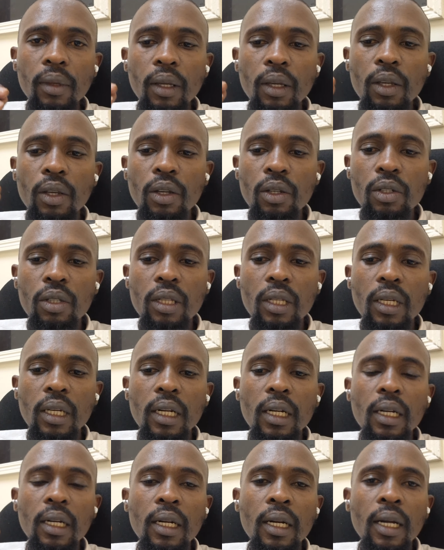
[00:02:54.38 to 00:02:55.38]
you're
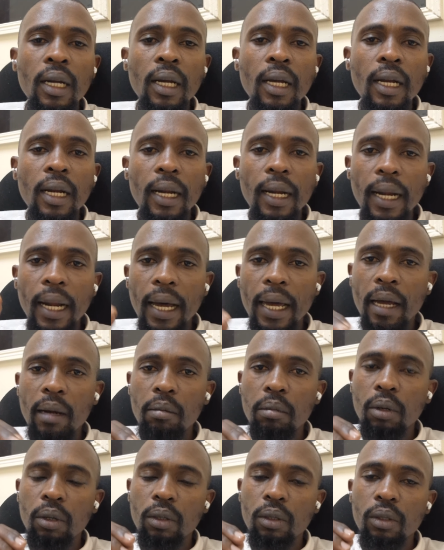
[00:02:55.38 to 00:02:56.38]
still
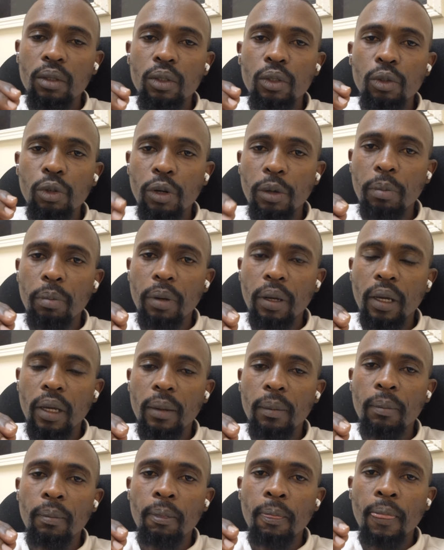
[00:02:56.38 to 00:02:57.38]
liable to repay.
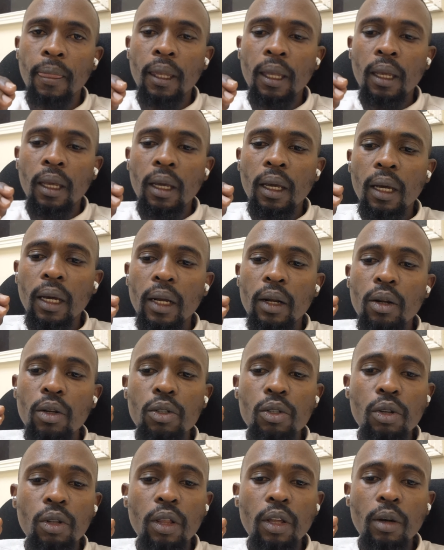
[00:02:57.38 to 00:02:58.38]
And
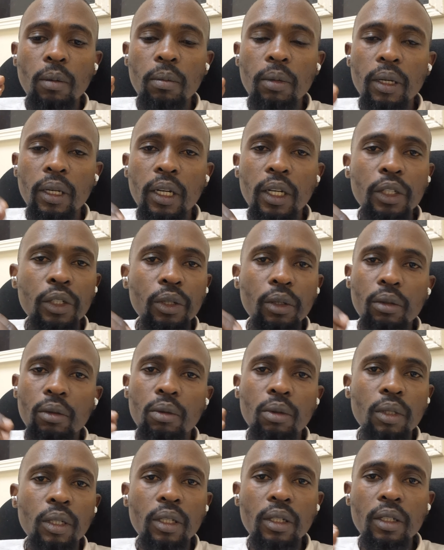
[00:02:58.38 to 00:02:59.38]
also the obligation,
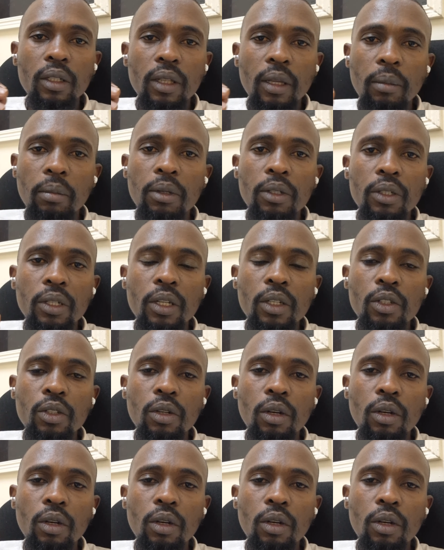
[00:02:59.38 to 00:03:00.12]
what is the business